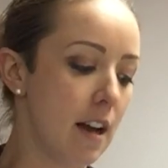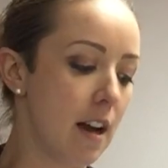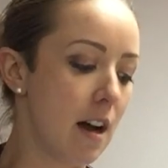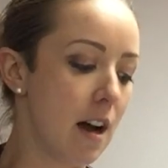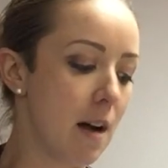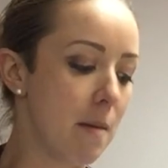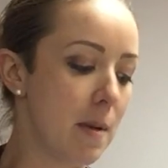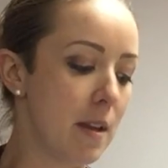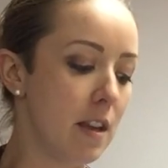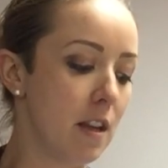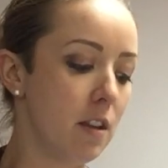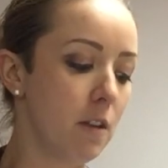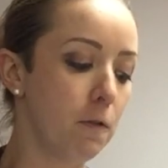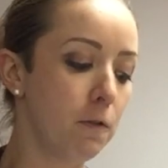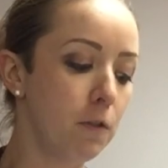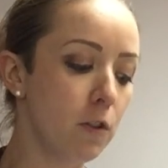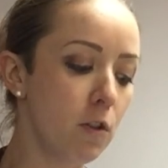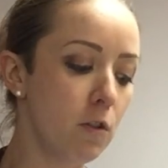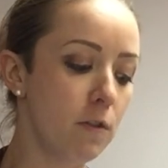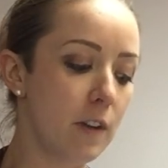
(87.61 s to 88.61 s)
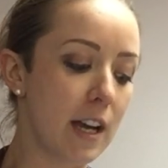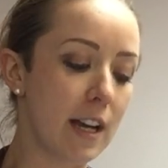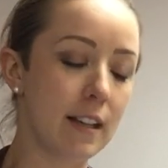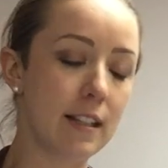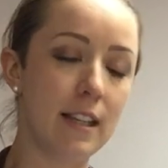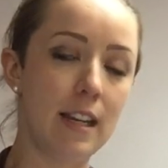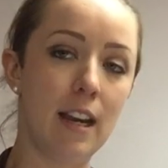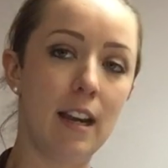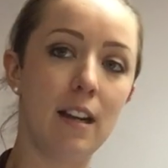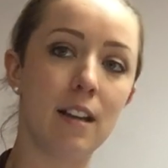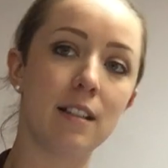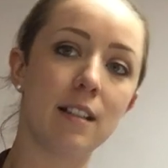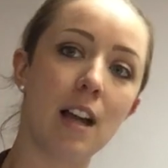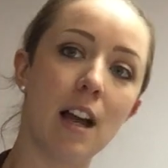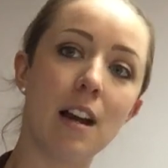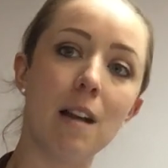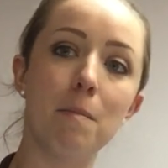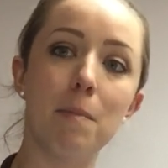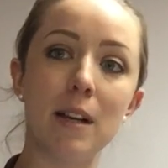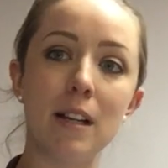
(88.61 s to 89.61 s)
And then the flu vaccine is
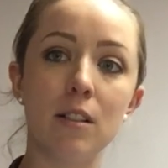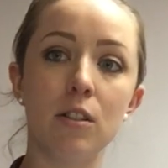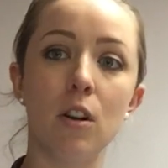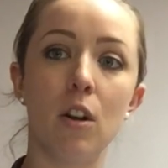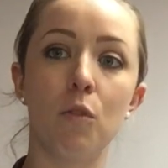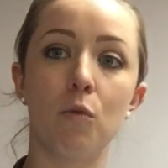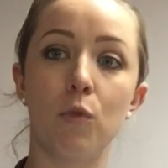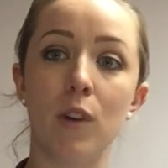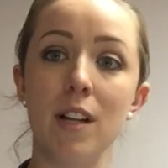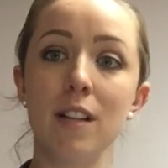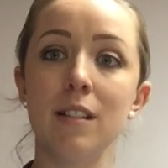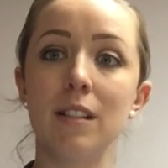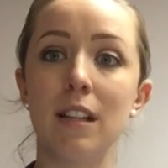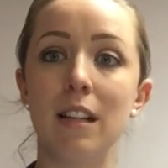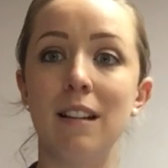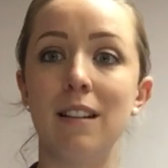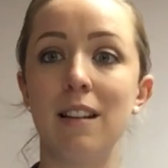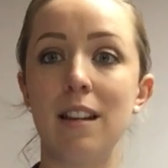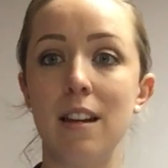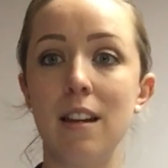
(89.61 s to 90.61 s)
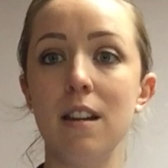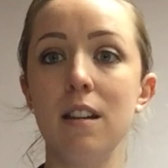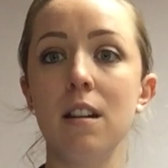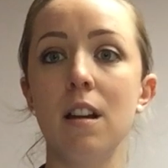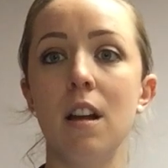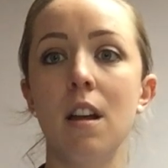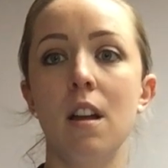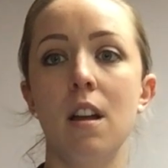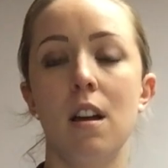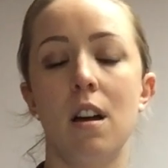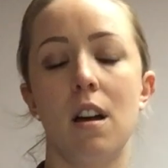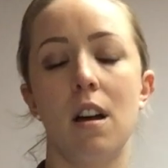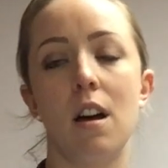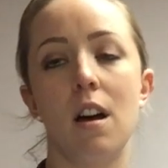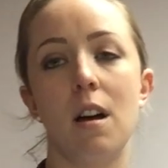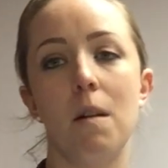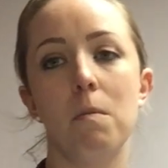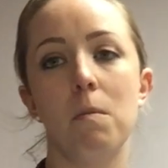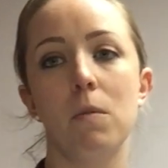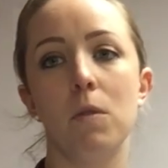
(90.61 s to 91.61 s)
kind of based on risk and need.
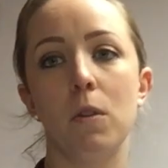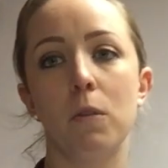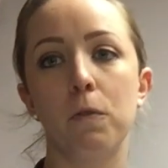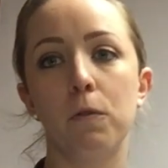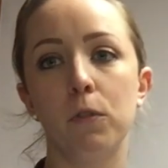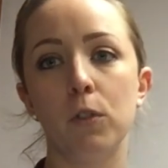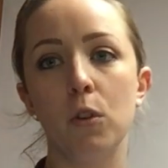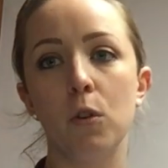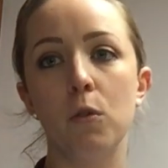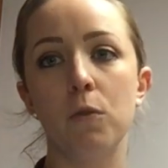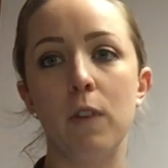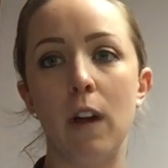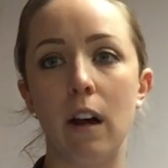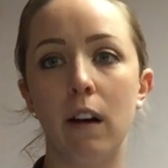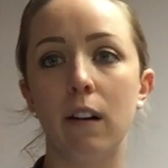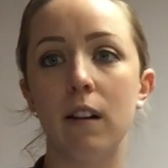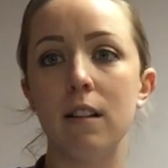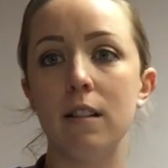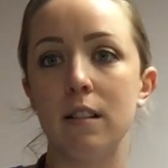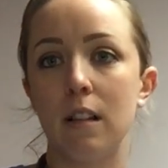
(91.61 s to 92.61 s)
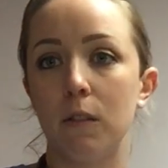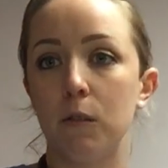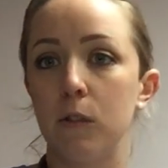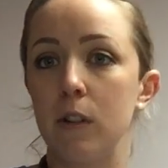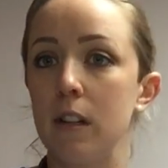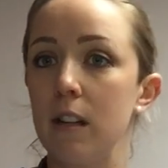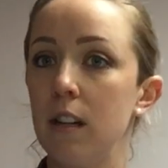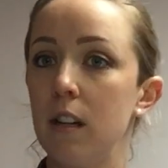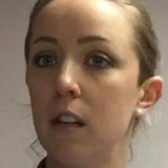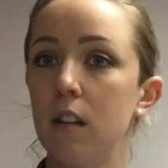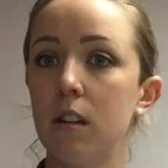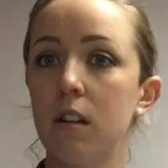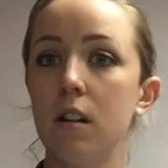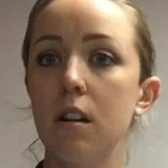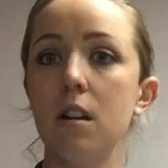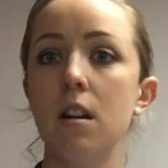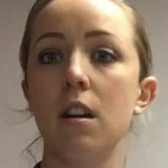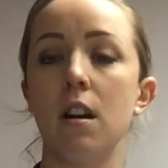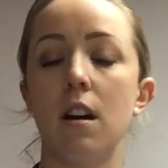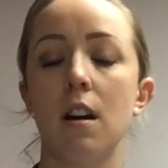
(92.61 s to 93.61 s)
The flu varies every
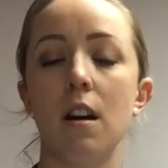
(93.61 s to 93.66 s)
year.